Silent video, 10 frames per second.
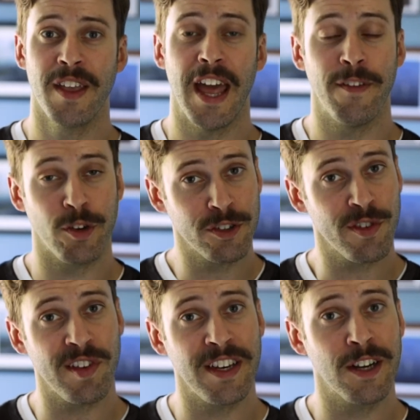And if you're
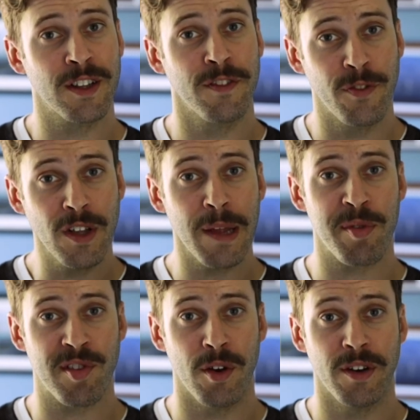interested in hearing the full
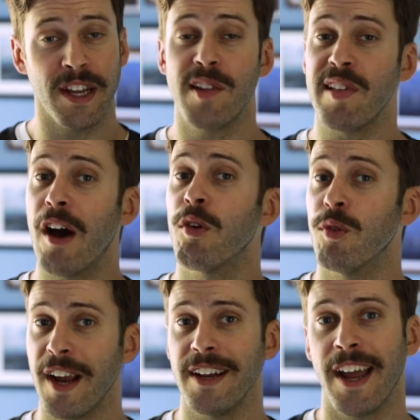episode, it's out
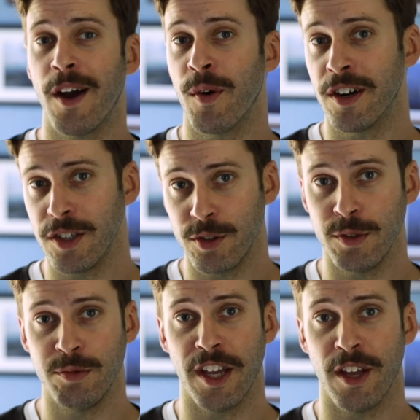right now on our
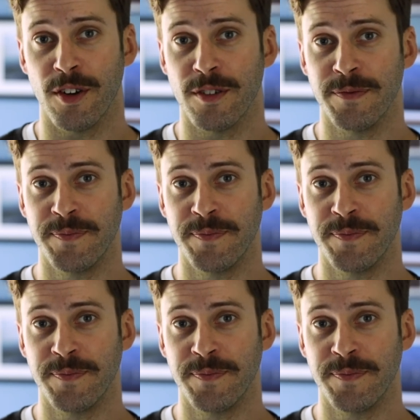YouTube channel.